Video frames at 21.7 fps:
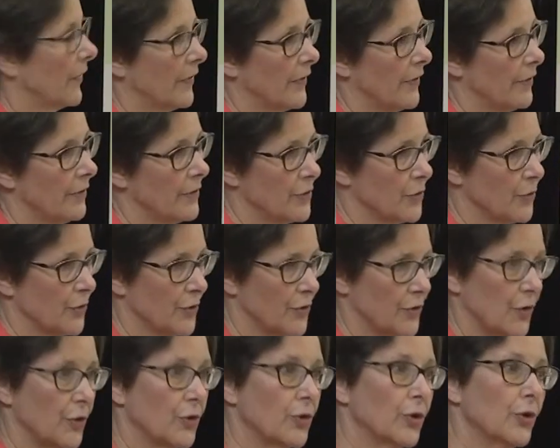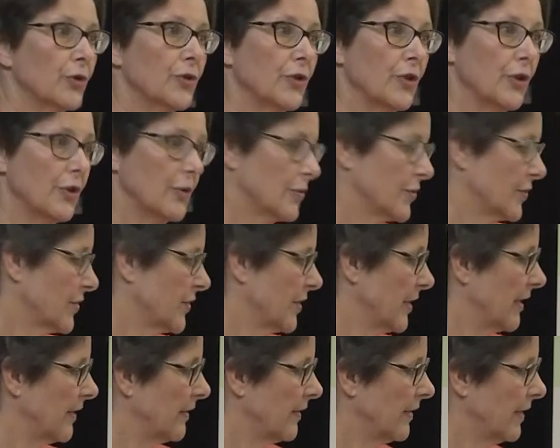there is also good news
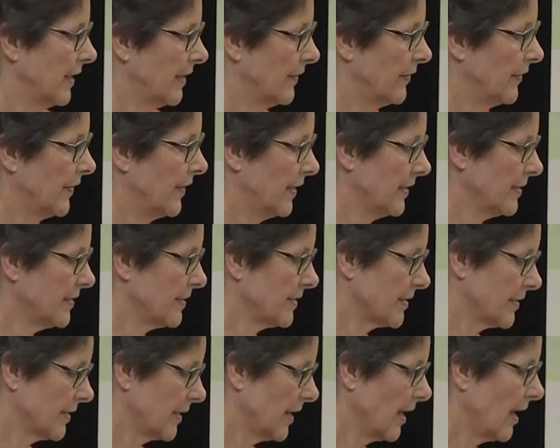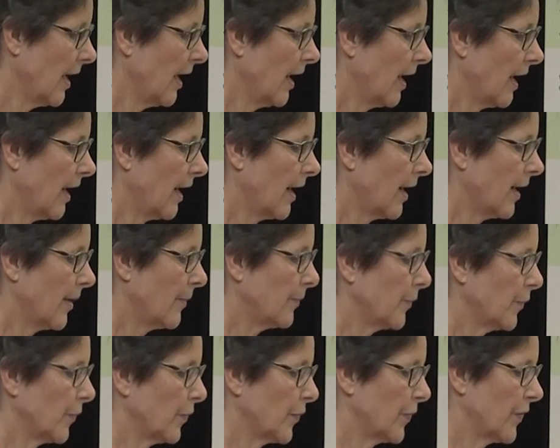in this.
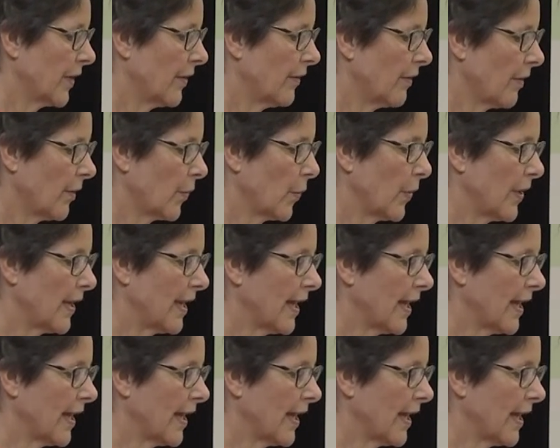We